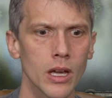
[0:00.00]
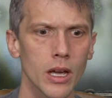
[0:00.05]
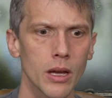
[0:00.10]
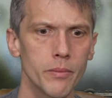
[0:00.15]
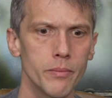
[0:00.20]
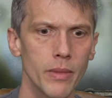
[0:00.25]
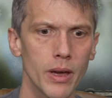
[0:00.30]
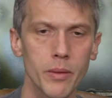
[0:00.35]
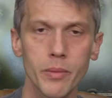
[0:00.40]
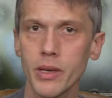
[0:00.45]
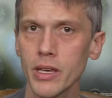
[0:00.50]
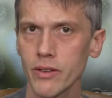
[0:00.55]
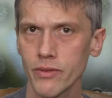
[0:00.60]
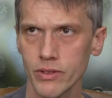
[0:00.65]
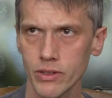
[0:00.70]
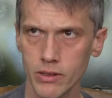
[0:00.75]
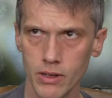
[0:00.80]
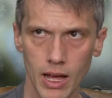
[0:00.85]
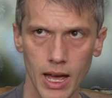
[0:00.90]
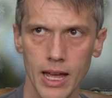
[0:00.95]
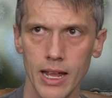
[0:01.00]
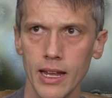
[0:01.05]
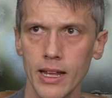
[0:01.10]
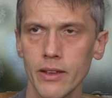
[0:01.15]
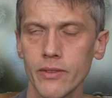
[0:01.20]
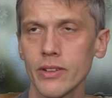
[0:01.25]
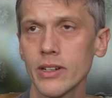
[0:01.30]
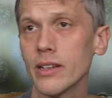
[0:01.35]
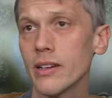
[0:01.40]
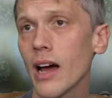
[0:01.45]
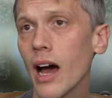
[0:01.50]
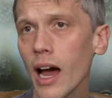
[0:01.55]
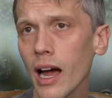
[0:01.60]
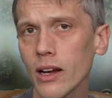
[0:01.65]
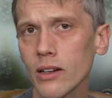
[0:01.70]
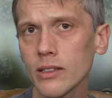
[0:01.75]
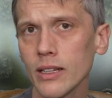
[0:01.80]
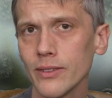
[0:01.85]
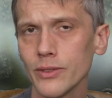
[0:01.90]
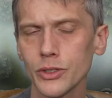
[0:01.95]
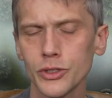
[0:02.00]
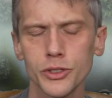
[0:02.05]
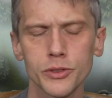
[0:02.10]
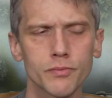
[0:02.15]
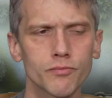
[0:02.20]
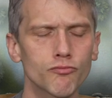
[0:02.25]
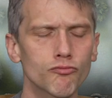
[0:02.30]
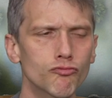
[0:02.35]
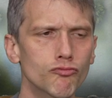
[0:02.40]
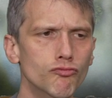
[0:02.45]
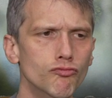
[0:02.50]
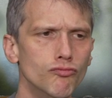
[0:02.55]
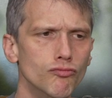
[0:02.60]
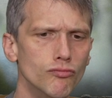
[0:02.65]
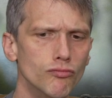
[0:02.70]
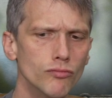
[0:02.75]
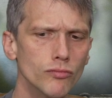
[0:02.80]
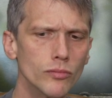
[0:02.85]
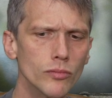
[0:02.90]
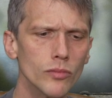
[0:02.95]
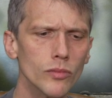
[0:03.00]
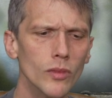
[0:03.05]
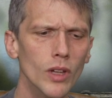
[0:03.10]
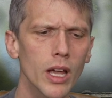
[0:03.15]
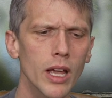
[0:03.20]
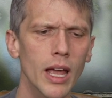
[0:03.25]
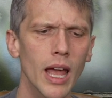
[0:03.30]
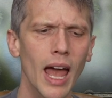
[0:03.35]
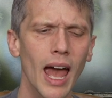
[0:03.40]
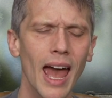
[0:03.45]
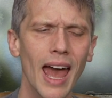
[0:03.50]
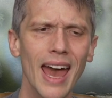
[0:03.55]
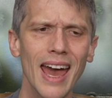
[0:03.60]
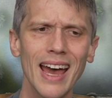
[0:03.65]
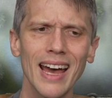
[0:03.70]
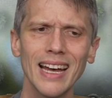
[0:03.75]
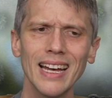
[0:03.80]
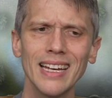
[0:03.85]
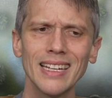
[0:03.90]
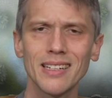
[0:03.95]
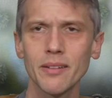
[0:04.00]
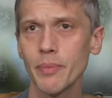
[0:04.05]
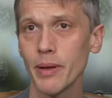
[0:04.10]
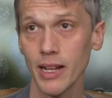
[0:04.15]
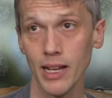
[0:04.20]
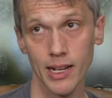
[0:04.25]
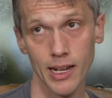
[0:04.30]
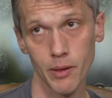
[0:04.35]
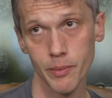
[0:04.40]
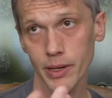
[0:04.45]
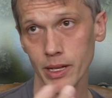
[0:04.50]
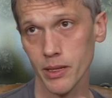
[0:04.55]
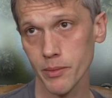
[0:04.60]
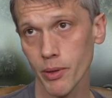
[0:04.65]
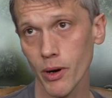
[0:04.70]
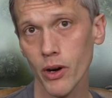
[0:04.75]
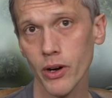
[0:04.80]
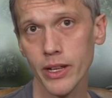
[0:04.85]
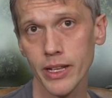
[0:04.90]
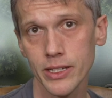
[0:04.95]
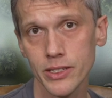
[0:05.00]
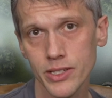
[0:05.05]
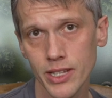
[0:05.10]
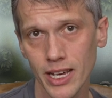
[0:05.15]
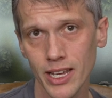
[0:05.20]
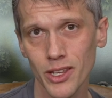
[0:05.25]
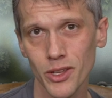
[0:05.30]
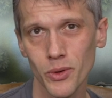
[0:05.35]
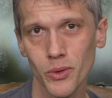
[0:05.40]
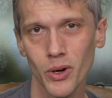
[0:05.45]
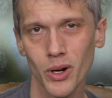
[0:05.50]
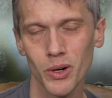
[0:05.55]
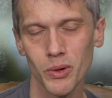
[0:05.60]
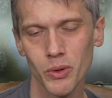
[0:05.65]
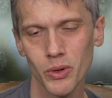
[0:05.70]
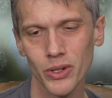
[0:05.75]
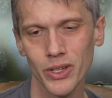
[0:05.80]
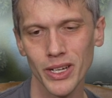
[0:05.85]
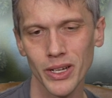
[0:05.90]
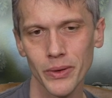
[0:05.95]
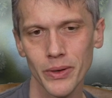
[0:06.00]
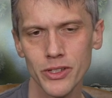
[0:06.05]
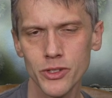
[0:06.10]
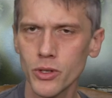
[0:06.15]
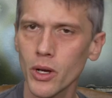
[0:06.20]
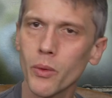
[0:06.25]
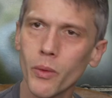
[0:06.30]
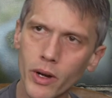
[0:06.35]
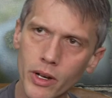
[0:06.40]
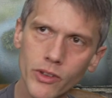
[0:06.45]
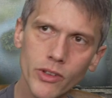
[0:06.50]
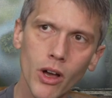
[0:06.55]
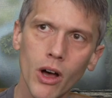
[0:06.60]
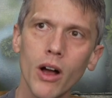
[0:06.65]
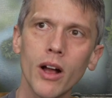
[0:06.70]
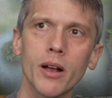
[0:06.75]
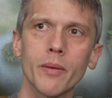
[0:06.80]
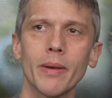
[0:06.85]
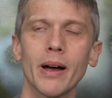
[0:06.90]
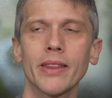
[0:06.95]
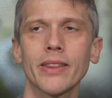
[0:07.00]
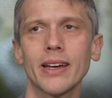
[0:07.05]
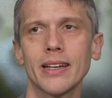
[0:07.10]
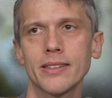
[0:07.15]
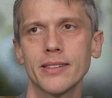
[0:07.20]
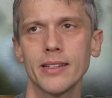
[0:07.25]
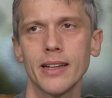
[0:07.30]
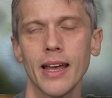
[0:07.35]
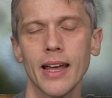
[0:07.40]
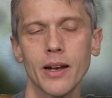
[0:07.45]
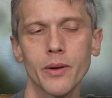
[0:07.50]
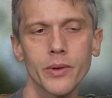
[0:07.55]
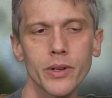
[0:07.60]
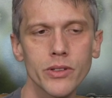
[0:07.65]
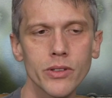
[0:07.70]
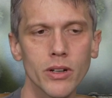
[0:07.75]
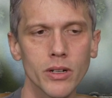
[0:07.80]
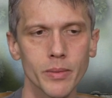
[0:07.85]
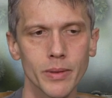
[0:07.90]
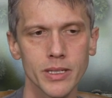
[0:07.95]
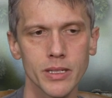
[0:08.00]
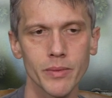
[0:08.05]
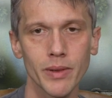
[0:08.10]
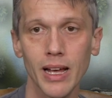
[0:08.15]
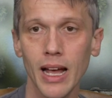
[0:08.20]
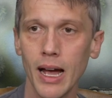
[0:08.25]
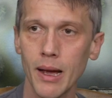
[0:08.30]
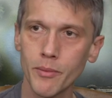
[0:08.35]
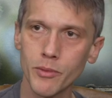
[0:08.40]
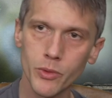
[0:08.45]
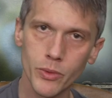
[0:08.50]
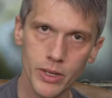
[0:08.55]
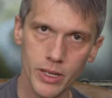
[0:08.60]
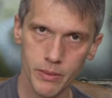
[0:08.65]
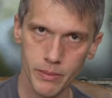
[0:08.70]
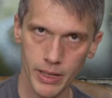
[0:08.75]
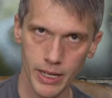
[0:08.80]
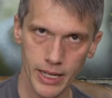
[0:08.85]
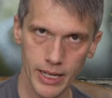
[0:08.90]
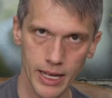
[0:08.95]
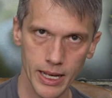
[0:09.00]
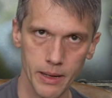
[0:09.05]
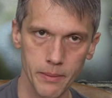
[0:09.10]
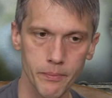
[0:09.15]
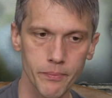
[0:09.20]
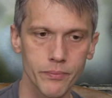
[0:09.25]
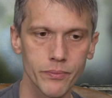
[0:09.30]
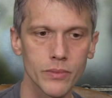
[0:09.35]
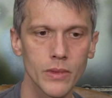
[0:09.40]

maybe even at higher levels, and depending on how big the party is that you are working with. So I want to talk about that today, and I want to talk about something I'm doing in my game,